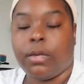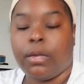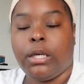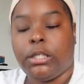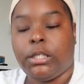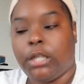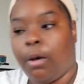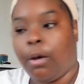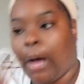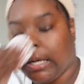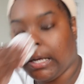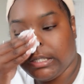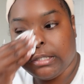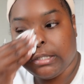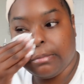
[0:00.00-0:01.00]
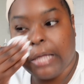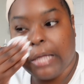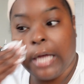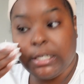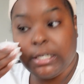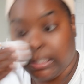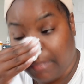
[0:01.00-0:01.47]
So
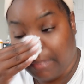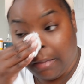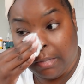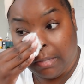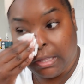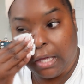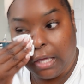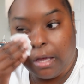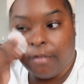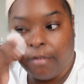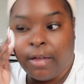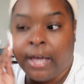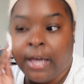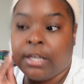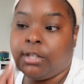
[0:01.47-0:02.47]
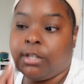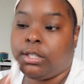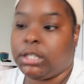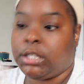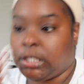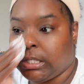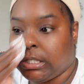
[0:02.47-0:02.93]
that just made me think of like,
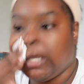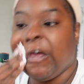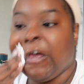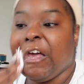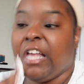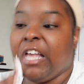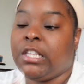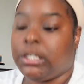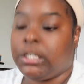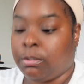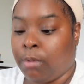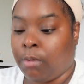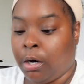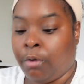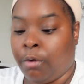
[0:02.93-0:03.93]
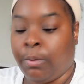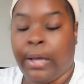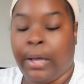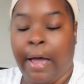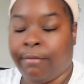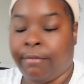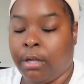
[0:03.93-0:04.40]
just in this world, we
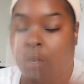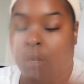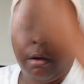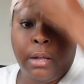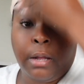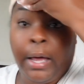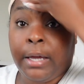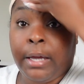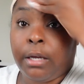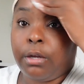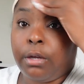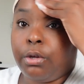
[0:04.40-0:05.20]
have to know like